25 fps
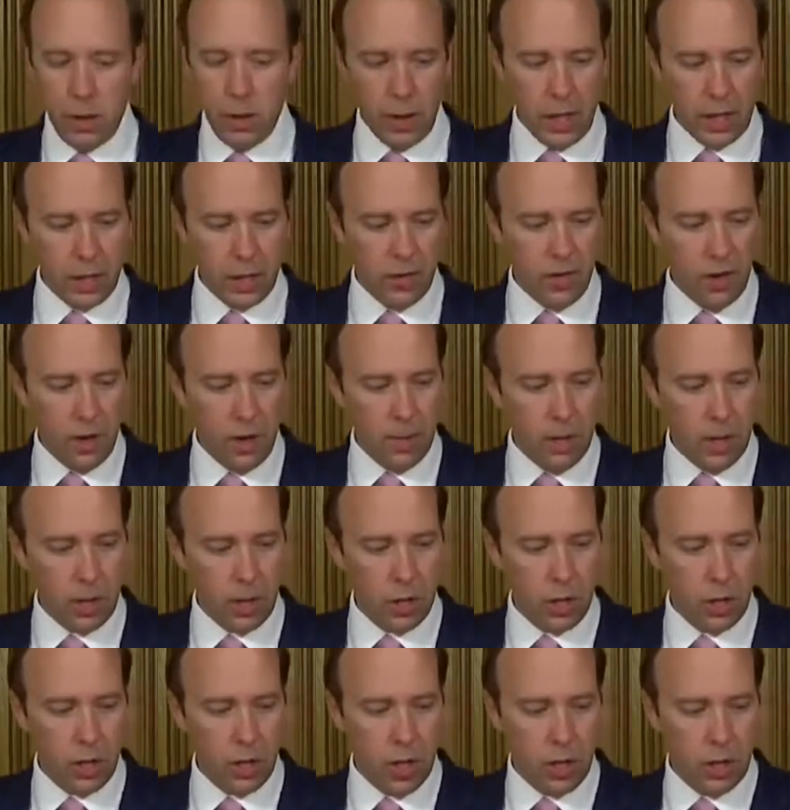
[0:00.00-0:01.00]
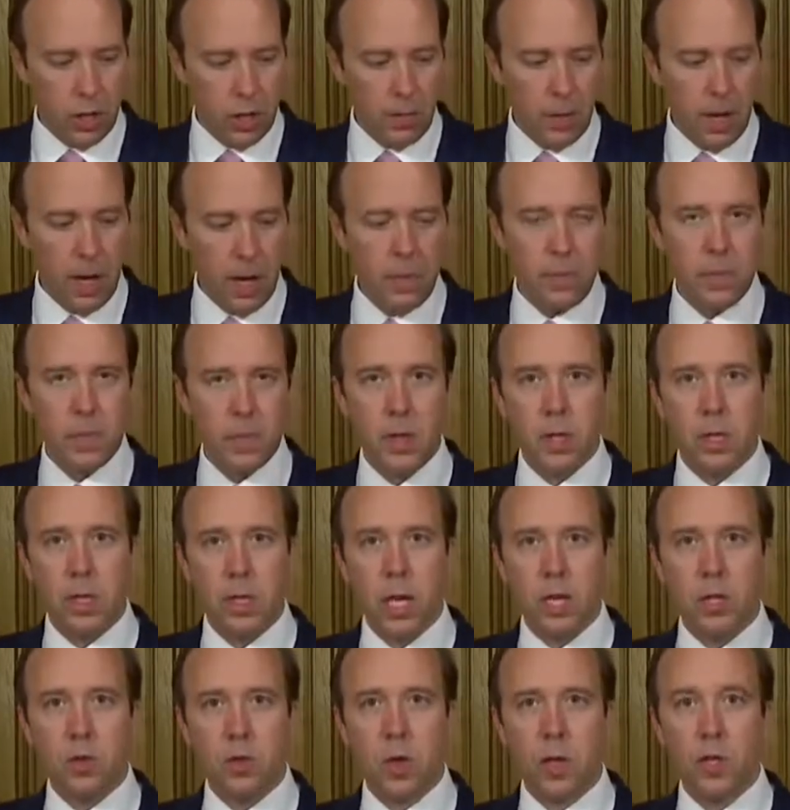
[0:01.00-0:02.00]
Thanks very much, Shabab. The
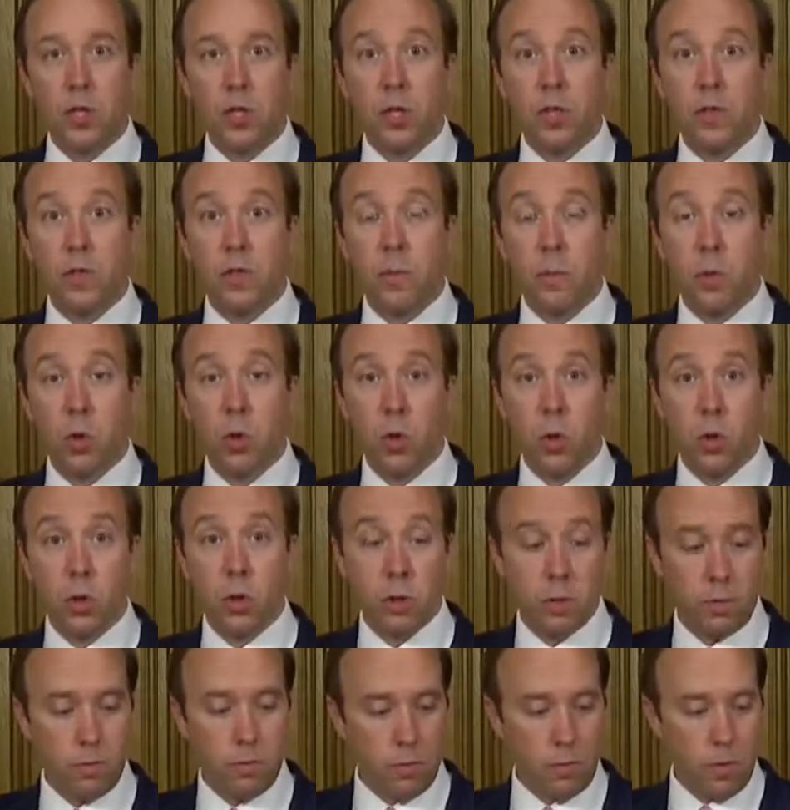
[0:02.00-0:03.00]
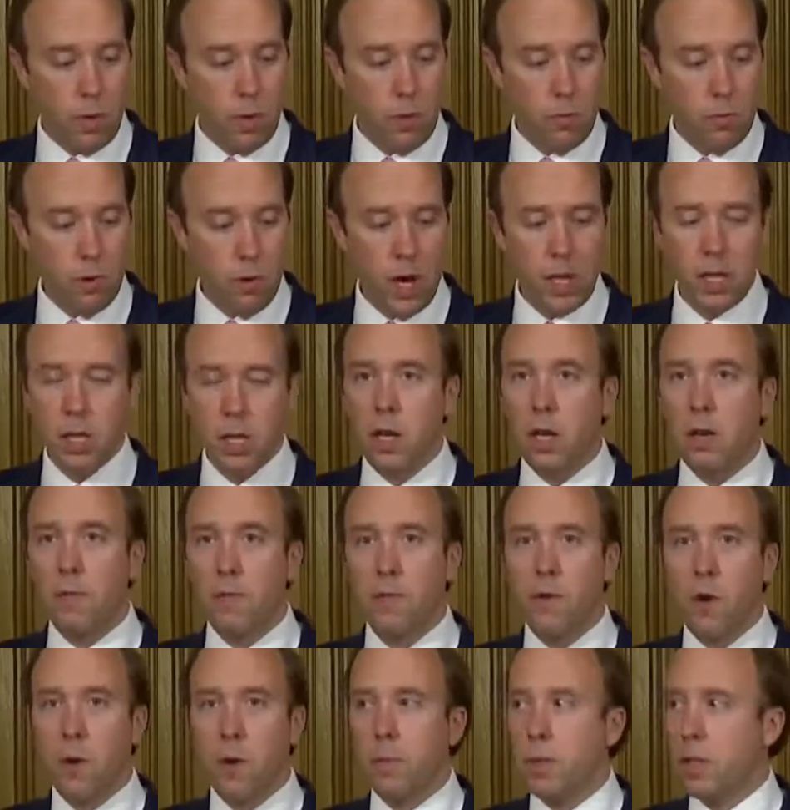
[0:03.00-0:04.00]
next question is from Gordon Rayner
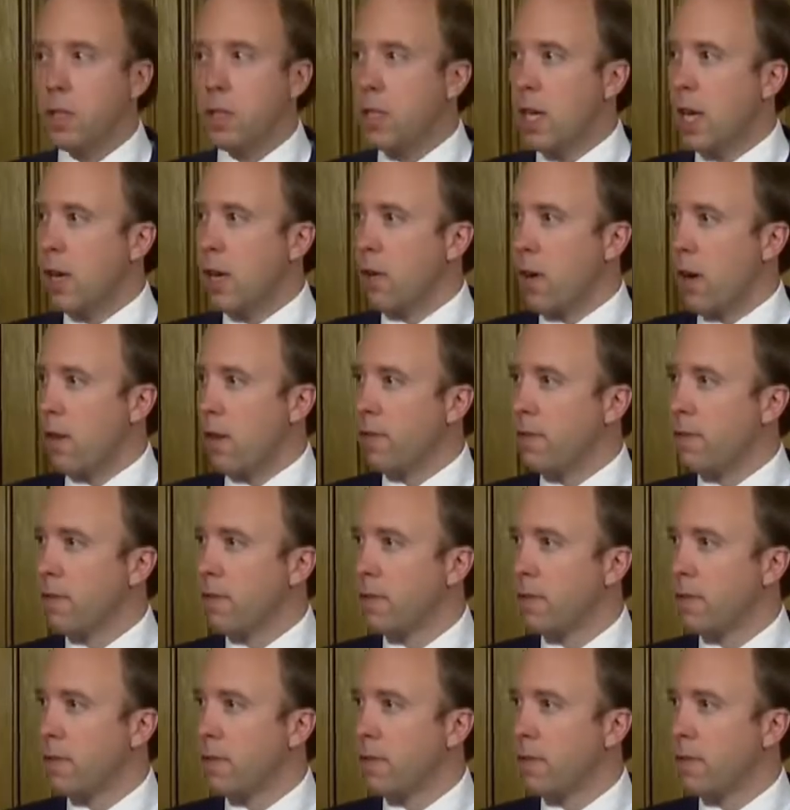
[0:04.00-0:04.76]
from The Telegraph.